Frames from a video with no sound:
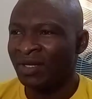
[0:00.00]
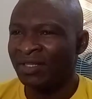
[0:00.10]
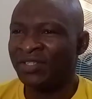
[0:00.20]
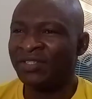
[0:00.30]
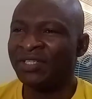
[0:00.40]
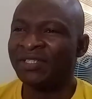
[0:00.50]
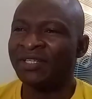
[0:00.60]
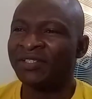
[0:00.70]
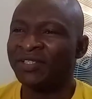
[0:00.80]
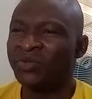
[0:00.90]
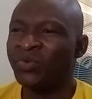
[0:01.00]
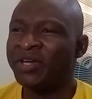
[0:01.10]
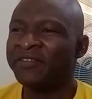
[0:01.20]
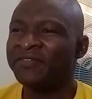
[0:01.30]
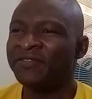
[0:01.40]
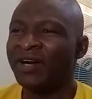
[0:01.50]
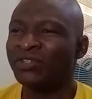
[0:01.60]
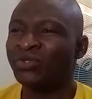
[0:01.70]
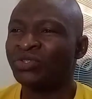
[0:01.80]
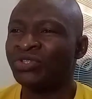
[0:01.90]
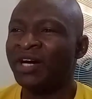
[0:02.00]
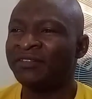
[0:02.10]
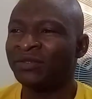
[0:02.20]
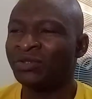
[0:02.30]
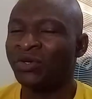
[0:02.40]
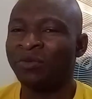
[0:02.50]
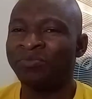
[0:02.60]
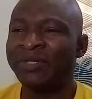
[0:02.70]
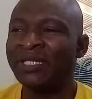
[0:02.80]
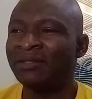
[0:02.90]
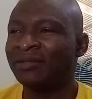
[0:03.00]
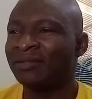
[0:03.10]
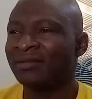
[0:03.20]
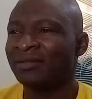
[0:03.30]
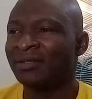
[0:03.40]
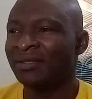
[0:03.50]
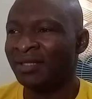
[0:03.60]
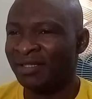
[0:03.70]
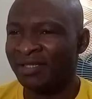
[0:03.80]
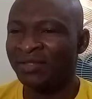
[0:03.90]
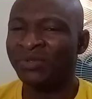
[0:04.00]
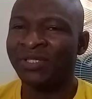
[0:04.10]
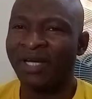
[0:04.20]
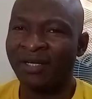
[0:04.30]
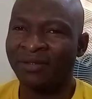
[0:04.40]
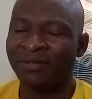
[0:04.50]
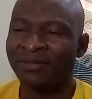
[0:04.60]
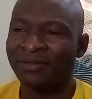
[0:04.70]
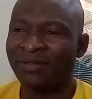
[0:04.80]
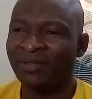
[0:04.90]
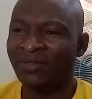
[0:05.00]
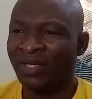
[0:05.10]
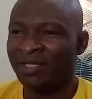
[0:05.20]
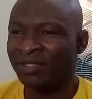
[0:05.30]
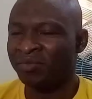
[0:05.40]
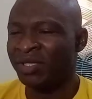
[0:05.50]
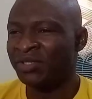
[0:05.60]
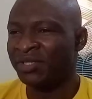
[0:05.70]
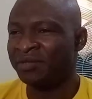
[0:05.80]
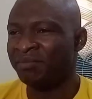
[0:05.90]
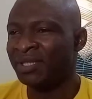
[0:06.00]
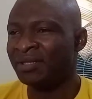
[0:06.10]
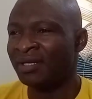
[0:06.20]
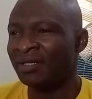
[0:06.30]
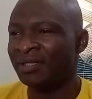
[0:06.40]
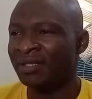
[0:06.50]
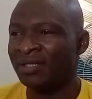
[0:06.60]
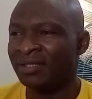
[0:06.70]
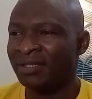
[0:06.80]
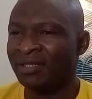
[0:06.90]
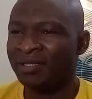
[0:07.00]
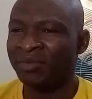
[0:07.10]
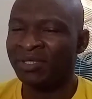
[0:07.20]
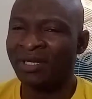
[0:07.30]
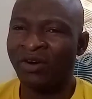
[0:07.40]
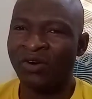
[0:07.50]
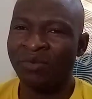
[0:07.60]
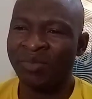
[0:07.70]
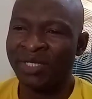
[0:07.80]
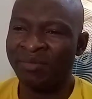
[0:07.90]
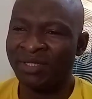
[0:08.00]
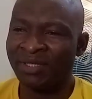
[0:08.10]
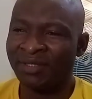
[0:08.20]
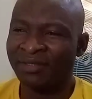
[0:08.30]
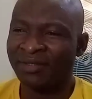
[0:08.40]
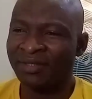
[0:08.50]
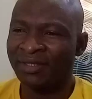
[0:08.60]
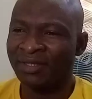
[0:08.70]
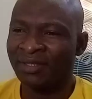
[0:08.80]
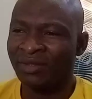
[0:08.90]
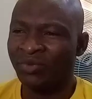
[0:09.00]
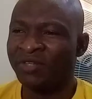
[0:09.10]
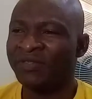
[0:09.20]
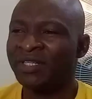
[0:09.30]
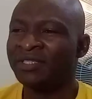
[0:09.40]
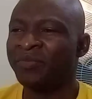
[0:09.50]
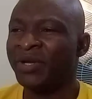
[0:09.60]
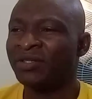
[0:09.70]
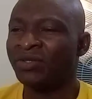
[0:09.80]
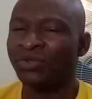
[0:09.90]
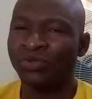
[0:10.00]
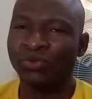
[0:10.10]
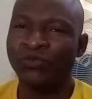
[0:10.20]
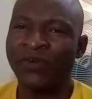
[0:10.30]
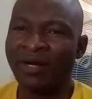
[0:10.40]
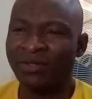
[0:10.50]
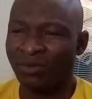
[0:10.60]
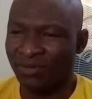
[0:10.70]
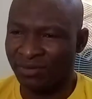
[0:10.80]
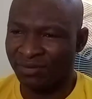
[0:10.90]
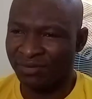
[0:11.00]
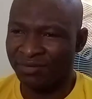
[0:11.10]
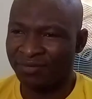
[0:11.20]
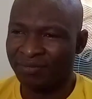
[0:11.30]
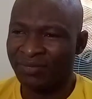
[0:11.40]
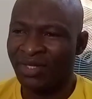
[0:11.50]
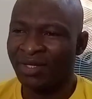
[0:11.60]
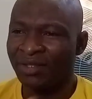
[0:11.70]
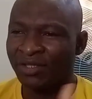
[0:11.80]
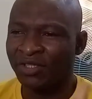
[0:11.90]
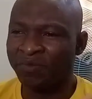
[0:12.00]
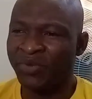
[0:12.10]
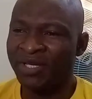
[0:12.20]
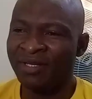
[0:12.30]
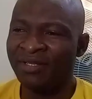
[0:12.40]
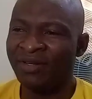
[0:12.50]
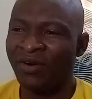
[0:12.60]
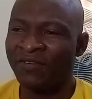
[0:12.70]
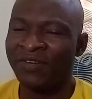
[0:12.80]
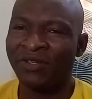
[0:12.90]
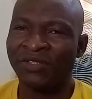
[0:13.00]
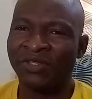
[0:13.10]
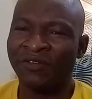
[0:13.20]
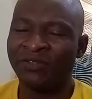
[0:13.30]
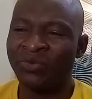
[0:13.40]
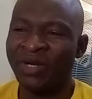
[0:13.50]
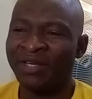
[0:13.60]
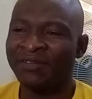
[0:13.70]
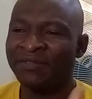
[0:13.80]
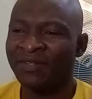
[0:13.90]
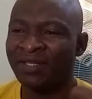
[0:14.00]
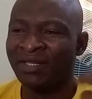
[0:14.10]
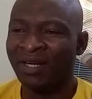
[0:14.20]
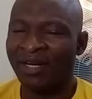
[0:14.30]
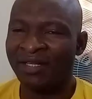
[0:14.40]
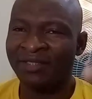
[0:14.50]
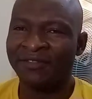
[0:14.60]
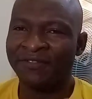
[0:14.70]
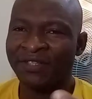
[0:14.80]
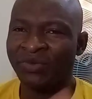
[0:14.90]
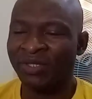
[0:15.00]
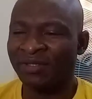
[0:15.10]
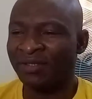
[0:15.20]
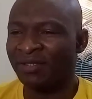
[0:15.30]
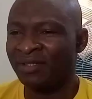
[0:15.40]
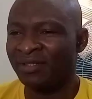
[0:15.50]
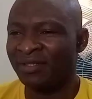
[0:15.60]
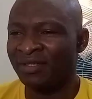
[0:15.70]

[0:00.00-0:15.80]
is the distance a wave has to travel to complete a single cycle, and is measured in meter, centimeter, or millimeter. Wavelength depends on two factors: the speed or velocity of the wave and the frequency